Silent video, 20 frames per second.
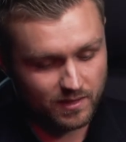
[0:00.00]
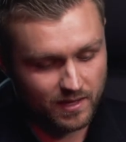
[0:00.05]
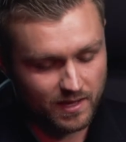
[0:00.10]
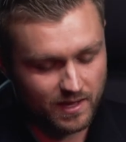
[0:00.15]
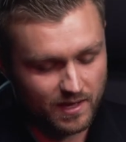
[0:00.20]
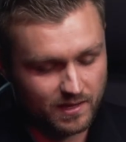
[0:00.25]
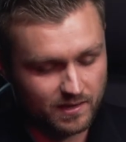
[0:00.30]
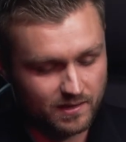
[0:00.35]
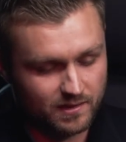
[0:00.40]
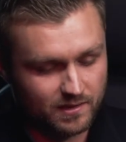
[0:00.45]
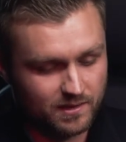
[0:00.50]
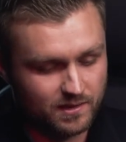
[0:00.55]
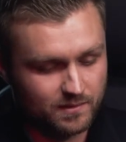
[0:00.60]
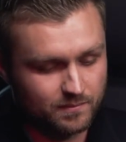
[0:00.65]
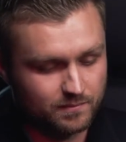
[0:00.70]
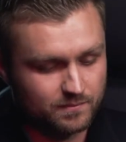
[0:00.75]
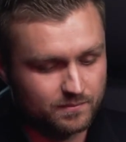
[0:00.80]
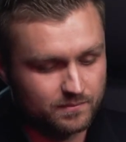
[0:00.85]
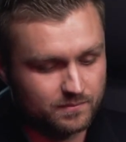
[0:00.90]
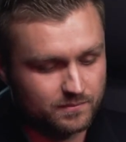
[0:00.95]

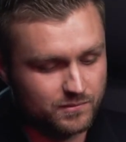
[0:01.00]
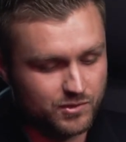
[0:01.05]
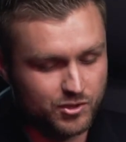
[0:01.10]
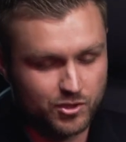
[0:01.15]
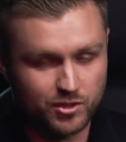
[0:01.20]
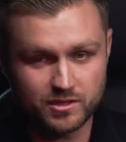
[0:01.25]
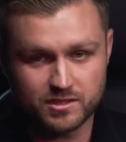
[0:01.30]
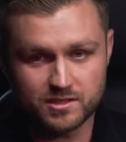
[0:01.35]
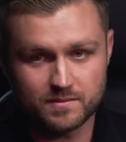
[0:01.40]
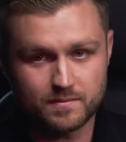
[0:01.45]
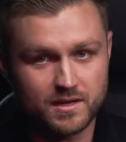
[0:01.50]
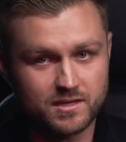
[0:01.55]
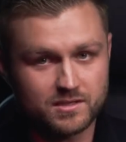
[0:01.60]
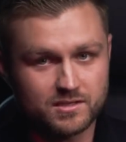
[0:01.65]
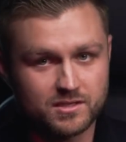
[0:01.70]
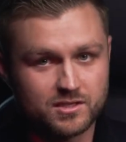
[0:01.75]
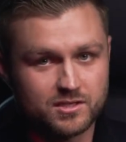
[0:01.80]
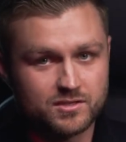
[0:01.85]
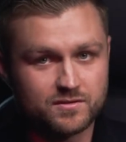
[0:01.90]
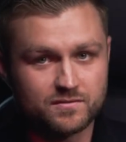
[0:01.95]
and shoot us a
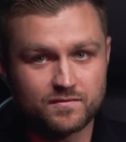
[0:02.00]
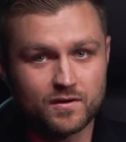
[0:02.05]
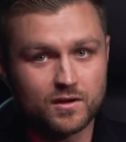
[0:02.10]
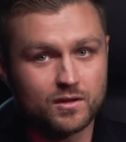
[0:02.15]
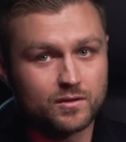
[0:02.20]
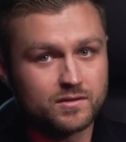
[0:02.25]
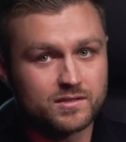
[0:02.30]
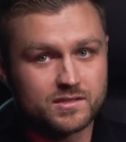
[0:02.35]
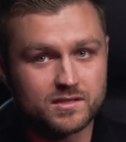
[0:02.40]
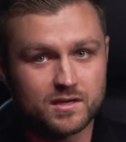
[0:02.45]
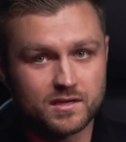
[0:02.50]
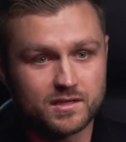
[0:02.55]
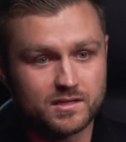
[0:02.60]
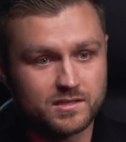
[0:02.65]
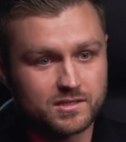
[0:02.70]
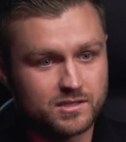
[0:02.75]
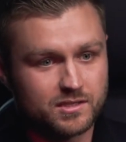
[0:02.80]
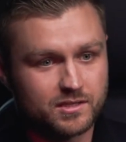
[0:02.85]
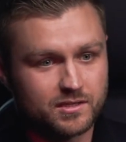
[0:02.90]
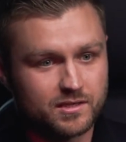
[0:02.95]
message, follow us on
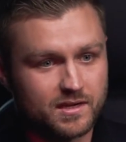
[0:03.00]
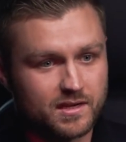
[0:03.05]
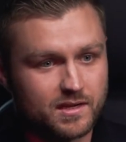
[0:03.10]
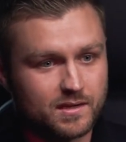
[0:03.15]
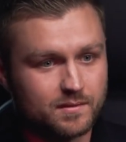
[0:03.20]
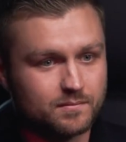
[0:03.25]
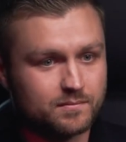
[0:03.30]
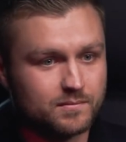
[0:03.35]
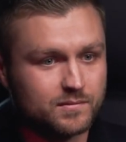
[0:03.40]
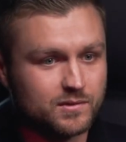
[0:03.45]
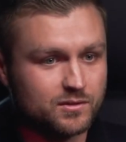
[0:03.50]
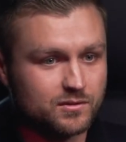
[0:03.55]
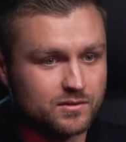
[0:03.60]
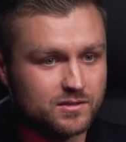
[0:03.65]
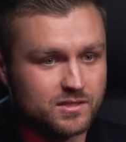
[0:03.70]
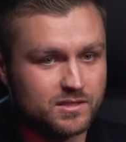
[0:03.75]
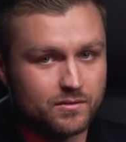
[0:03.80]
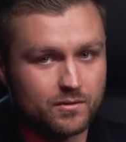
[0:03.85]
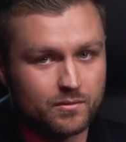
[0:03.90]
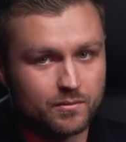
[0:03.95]
Instagram. You'll
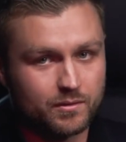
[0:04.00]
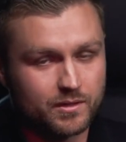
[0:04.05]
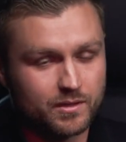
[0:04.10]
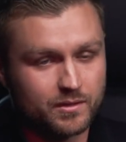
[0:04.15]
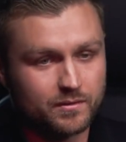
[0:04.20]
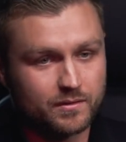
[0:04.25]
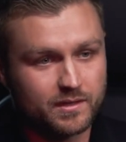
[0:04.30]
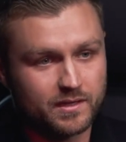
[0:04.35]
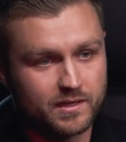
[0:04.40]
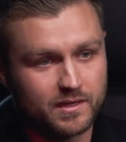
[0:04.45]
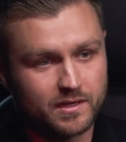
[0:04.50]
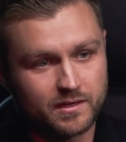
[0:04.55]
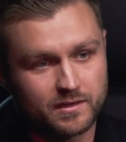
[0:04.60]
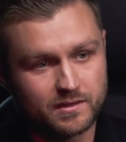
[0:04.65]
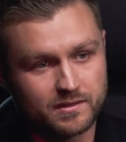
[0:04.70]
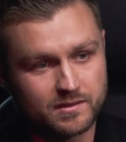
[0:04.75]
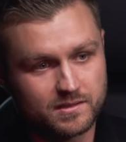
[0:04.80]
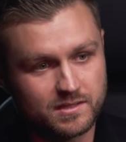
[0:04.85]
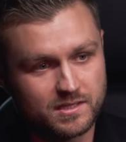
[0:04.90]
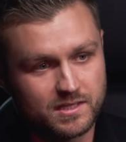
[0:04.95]
see what we're doing here
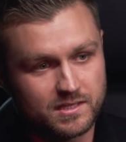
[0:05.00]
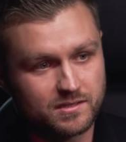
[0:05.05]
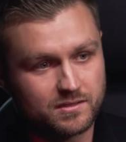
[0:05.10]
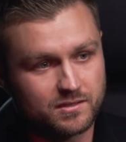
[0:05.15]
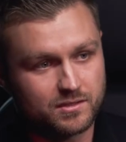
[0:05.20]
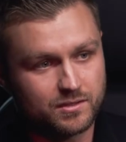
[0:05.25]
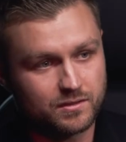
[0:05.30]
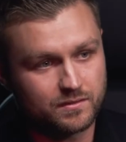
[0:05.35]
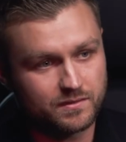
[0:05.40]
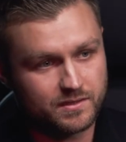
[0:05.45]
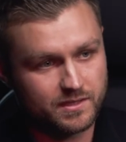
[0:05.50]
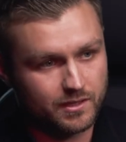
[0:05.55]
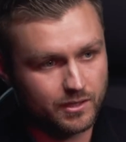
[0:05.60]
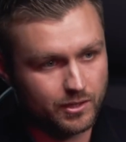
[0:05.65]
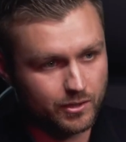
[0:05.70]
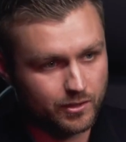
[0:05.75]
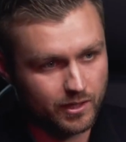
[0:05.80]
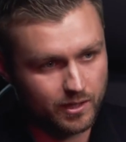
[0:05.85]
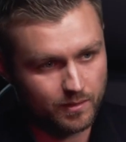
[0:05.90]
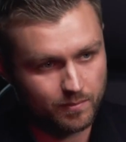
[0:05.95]
in season 2 of
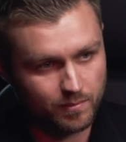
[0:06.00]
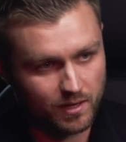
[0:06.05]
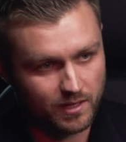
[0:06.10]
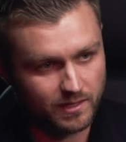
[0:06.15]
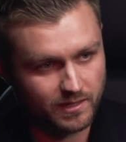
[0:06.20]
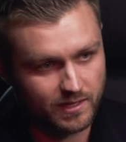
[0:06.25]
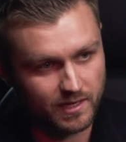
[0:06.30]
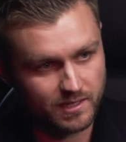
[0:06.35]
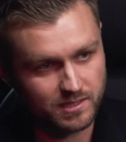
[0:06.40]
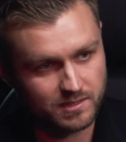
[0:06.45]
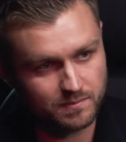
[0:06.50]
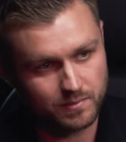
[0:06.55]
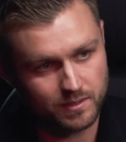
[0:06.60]
Scaling Creator podcast.